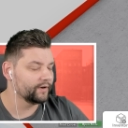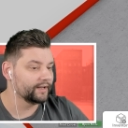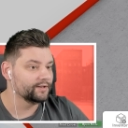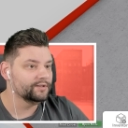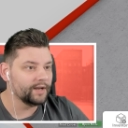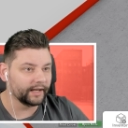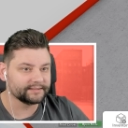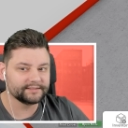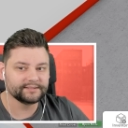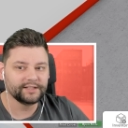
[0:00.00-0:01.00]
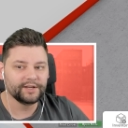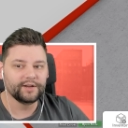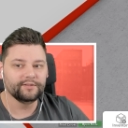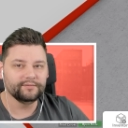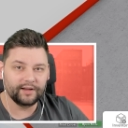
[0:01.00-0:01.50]
screen. Nice.
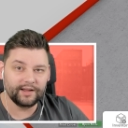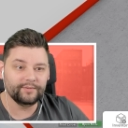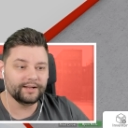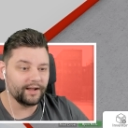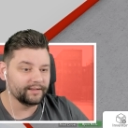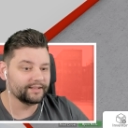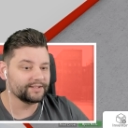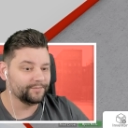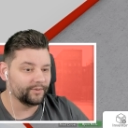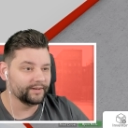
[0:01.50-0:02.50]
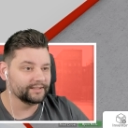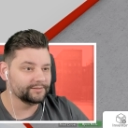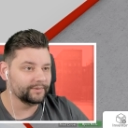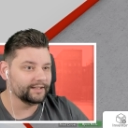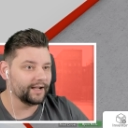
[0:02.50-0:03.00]
Right, we got this,
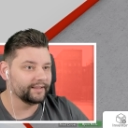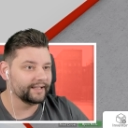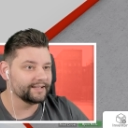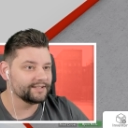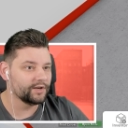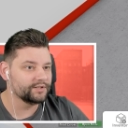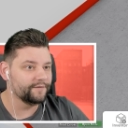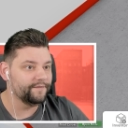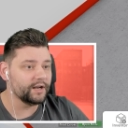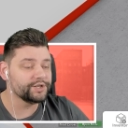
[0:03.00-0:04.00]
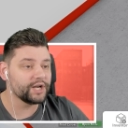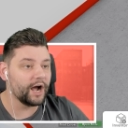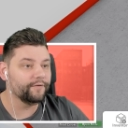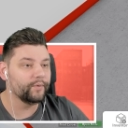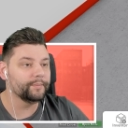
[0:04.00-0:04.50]
boys. We got this. So to finish
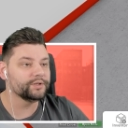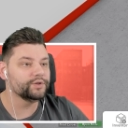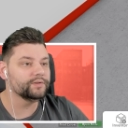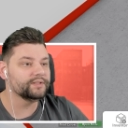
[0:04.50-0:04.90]
off, we must